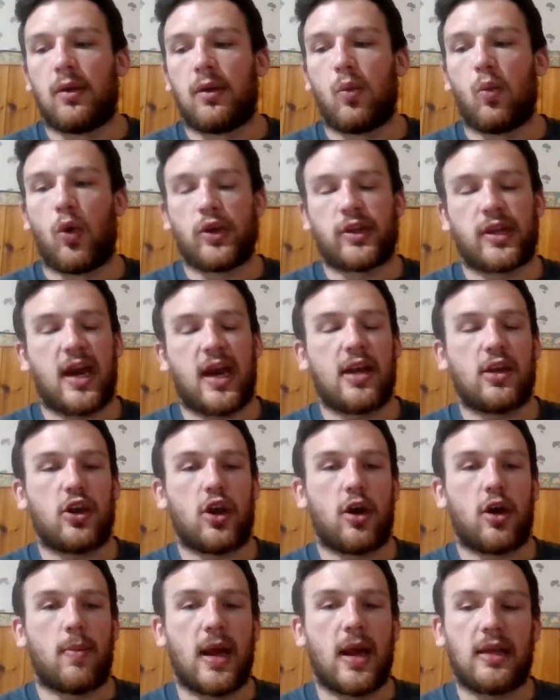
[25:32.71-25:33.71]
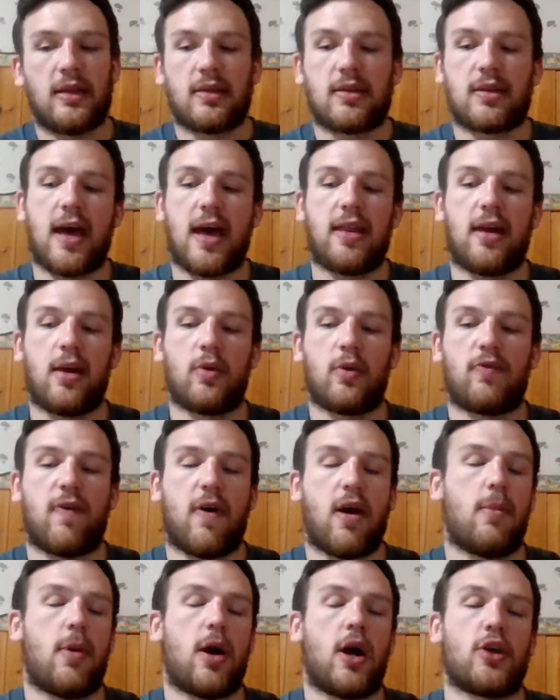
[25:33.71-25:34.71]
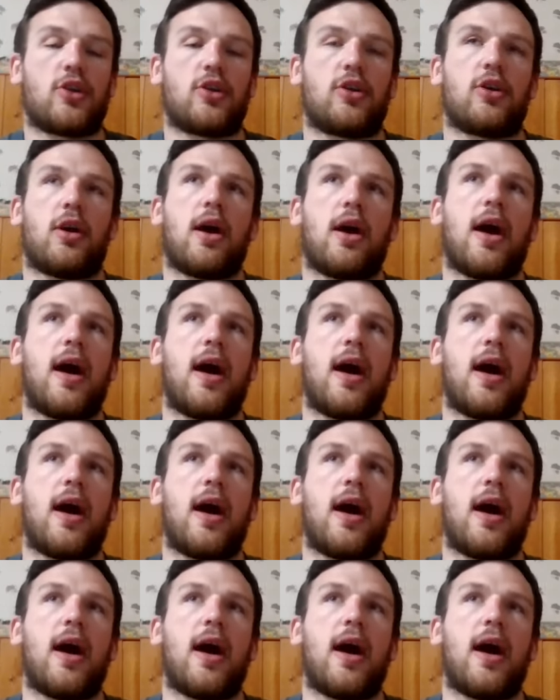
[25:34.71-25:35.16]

was it in your mindset that it was very much